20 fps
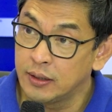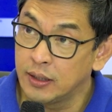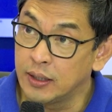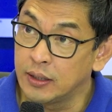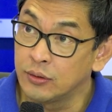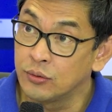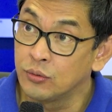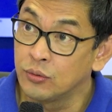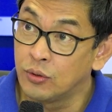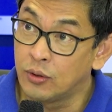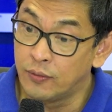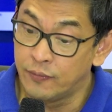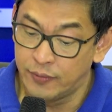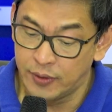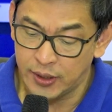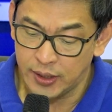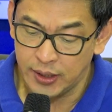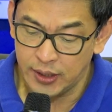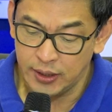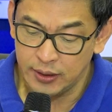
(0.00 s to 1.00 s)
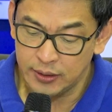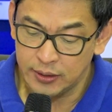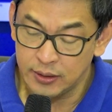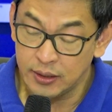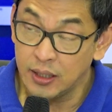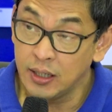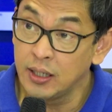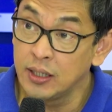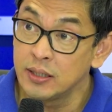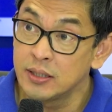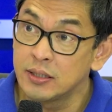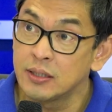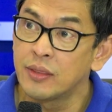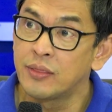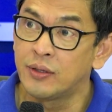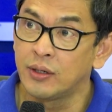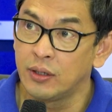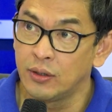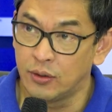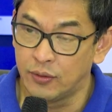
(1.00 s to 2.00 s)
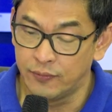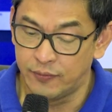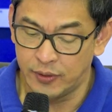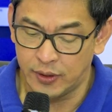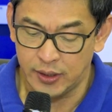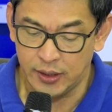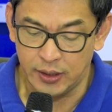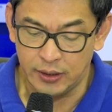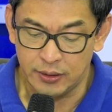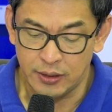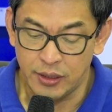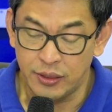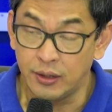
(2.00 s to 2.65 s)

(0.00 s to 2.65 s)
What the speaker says: and 2/8 is 3/8.